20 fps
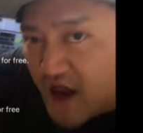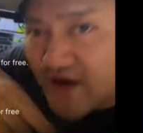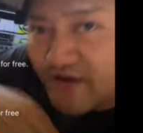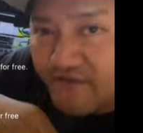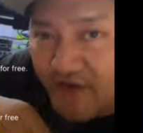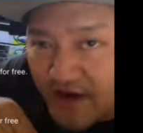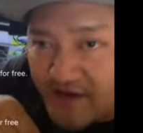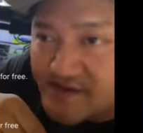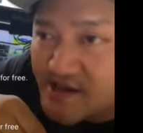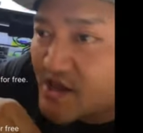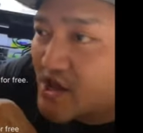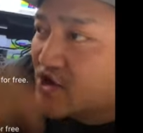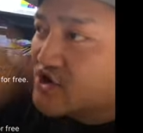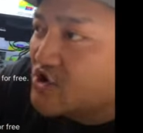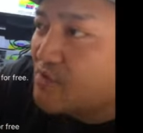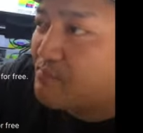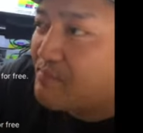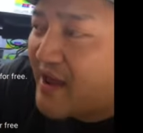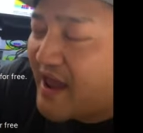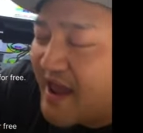you stock advice.
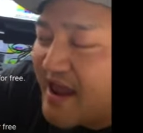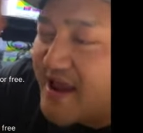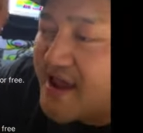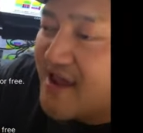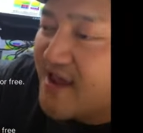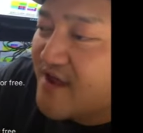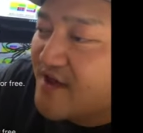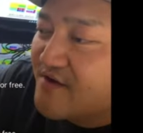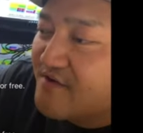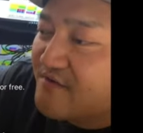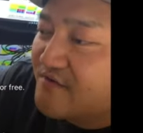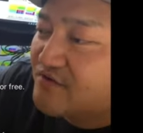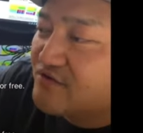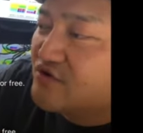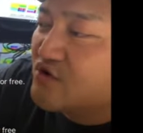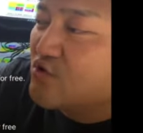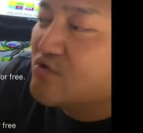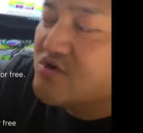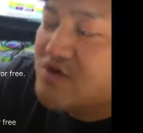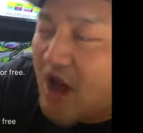You're paying
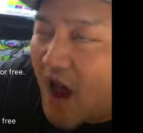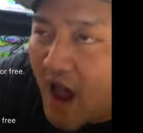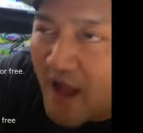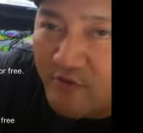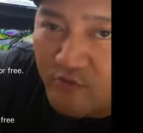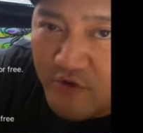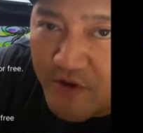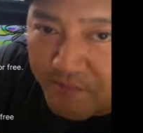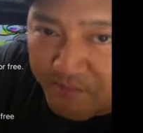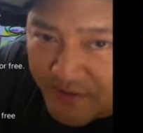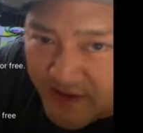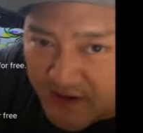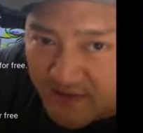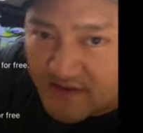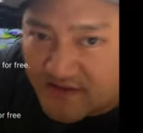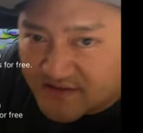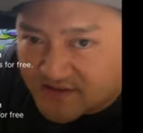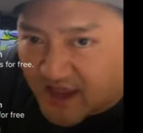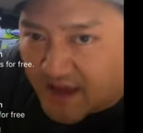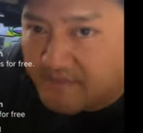to not
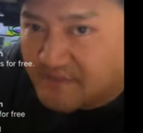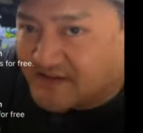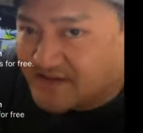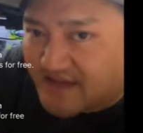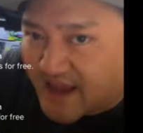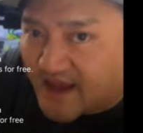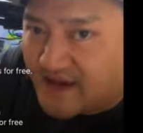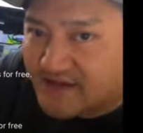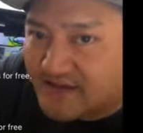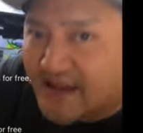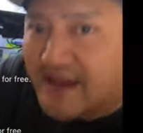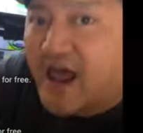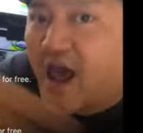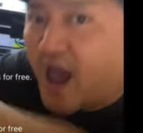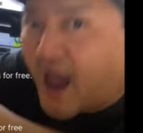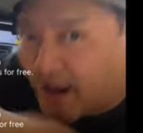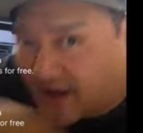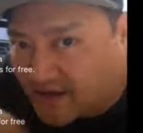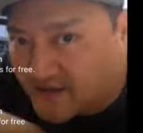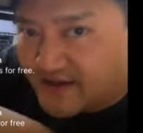repeat the same mistakes
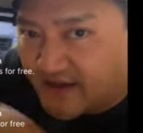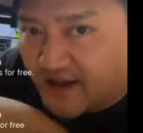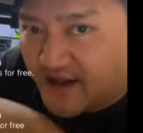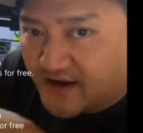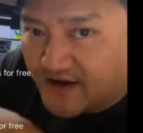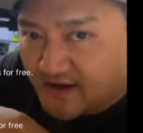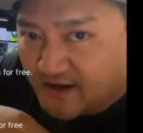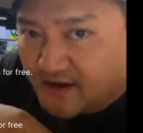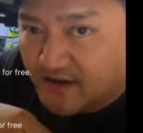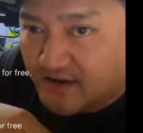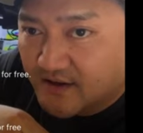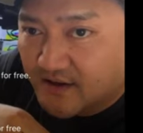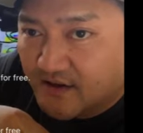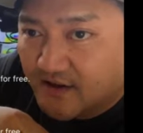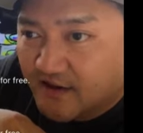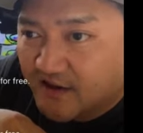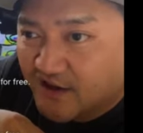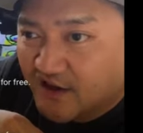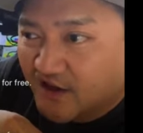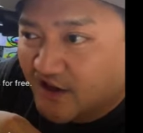that I did.
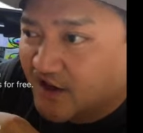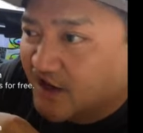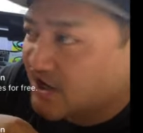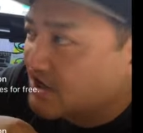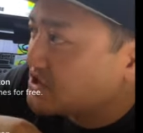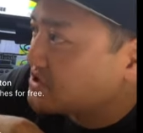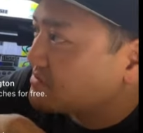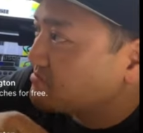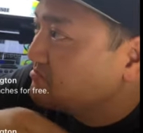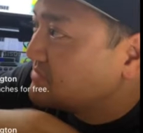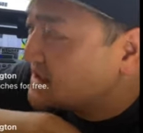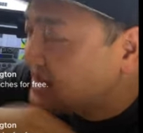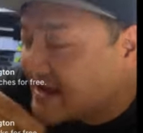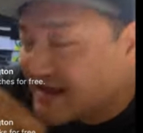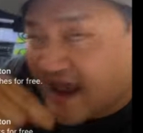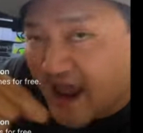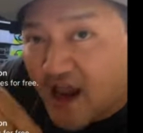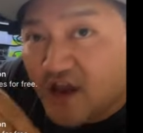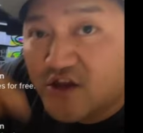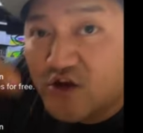
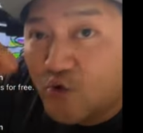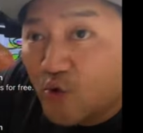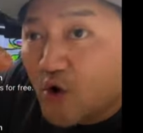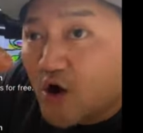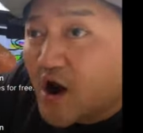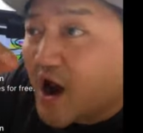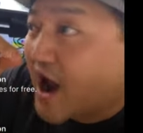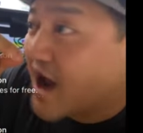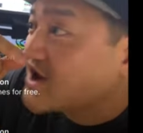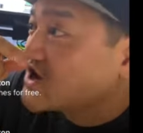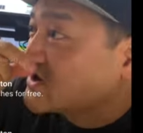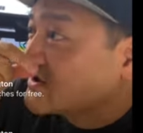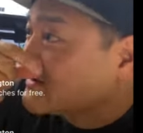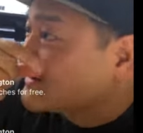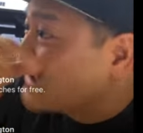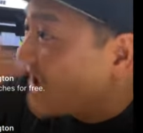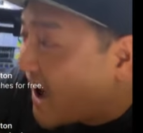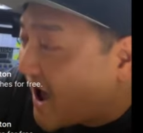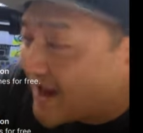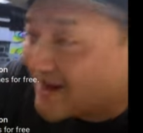Me getting to where I
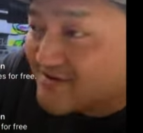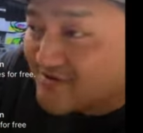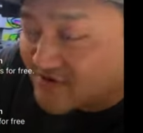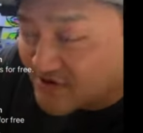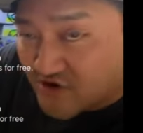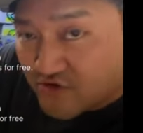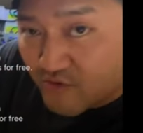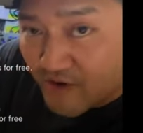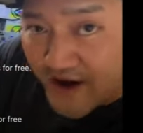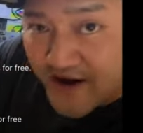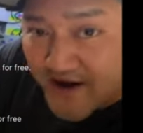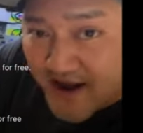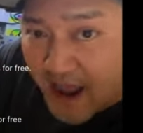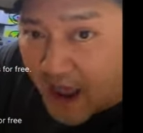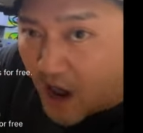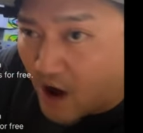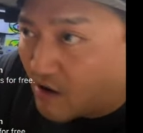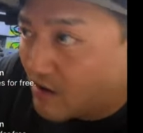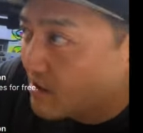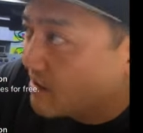got to right
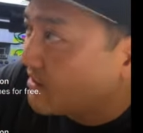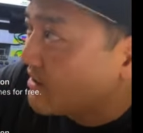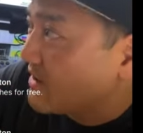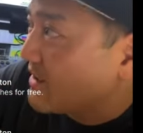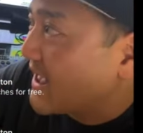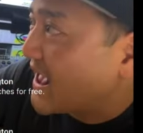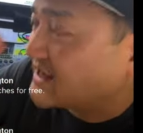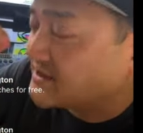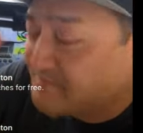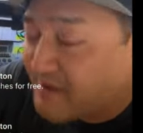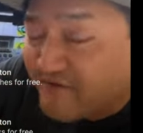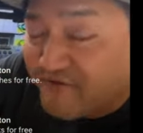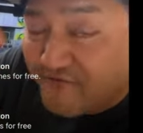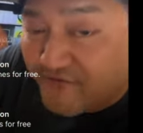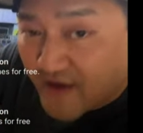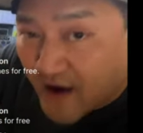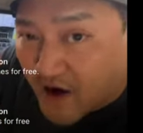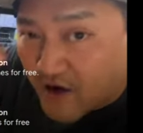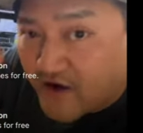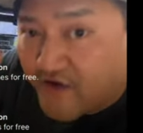now has
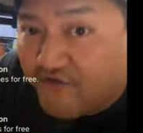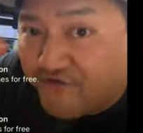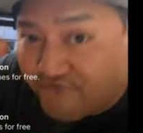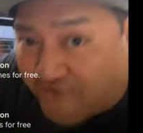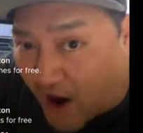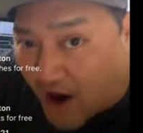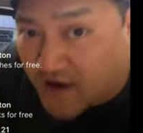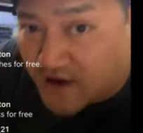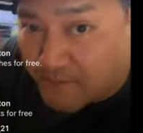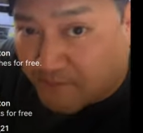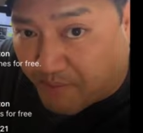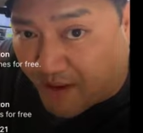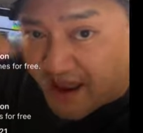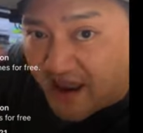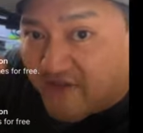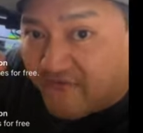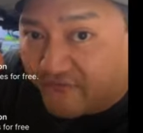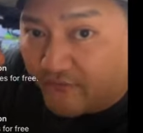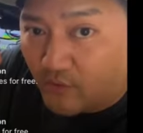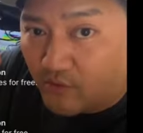been very fucking
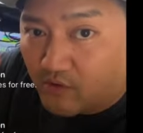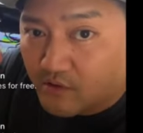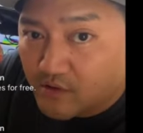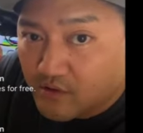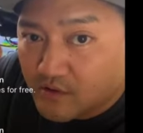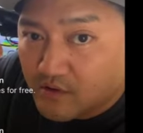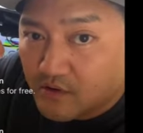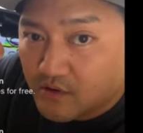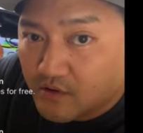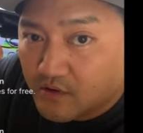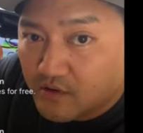painful.